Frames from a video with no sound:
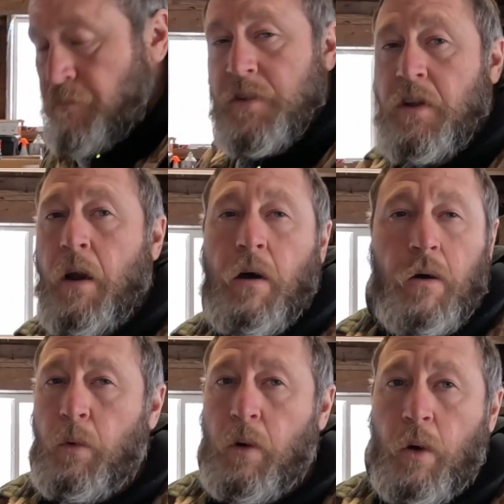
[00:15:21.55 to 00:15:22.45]
There's not a
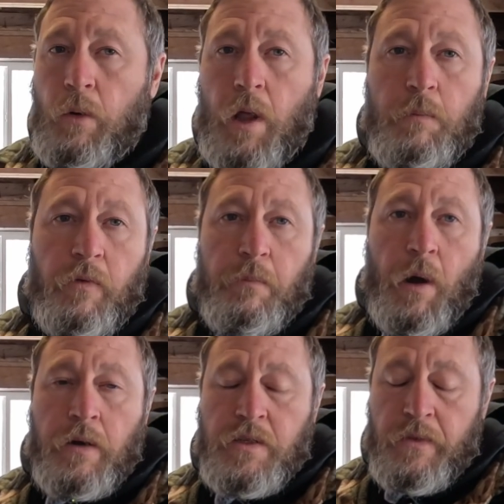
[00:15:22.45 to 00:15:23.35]
whole lot of moving
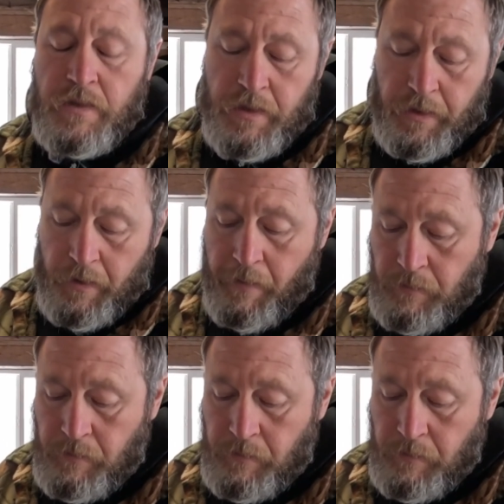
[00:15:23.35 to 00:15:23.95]
parts on this thing,